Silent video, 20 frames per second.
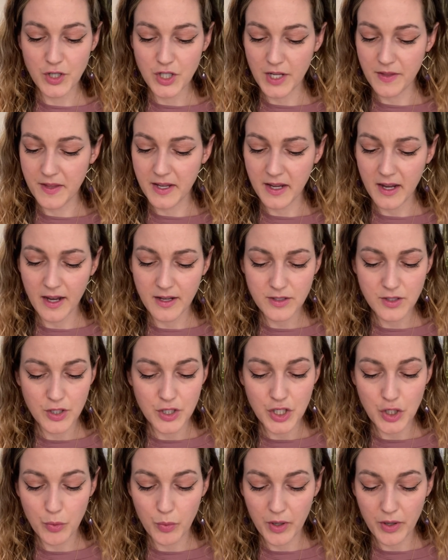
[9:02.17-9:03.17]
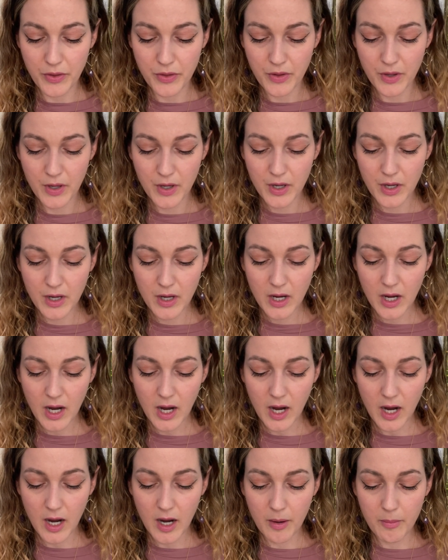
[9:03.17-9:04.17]
which I think has to do with
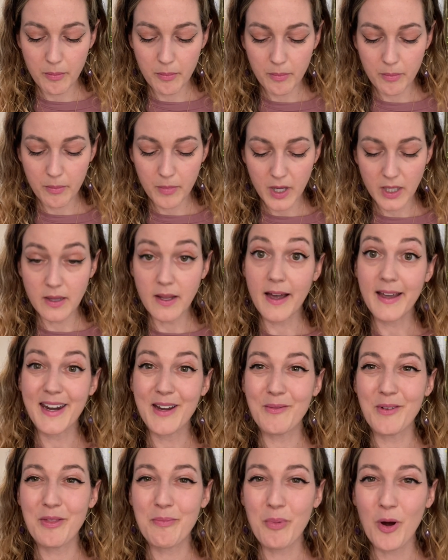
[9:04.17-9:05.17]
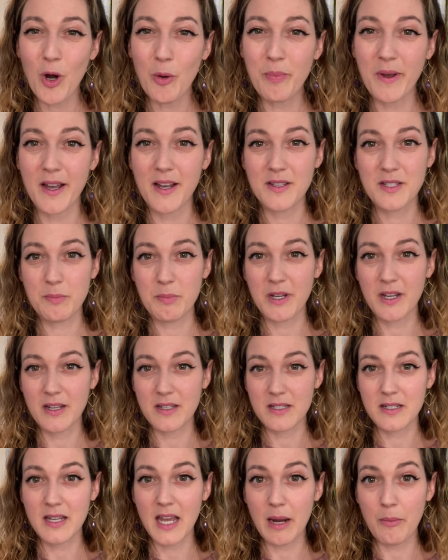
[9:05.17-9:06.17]
aligning with purpose,
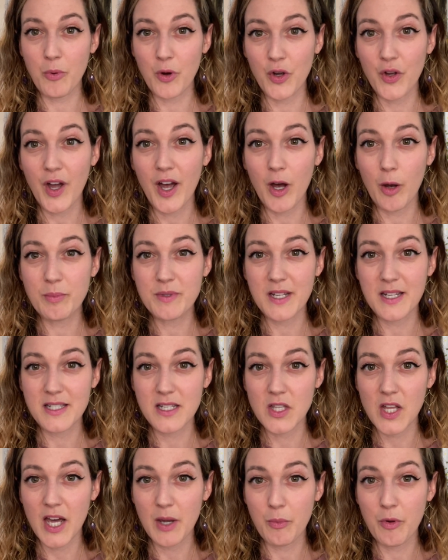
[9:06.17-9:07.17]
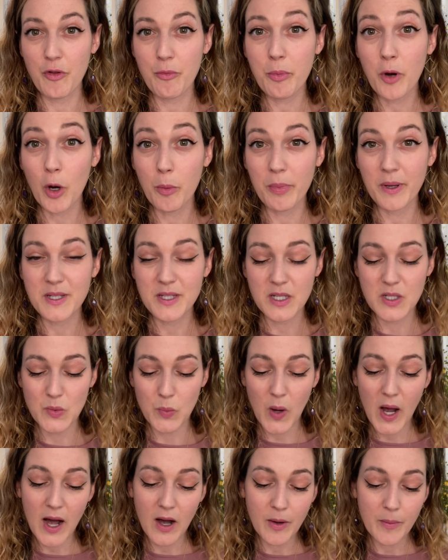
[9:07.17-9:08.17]
because Gabriel helps us align with purpose as
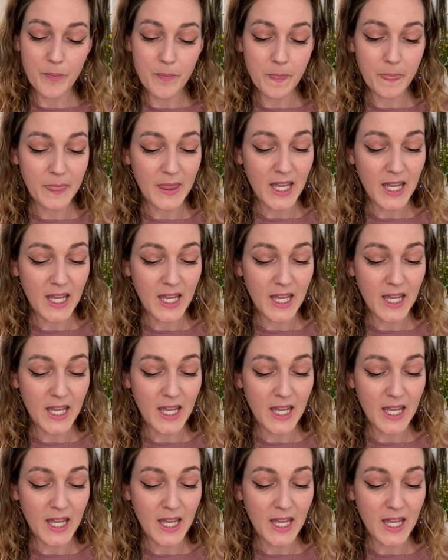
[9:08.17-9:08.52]
well.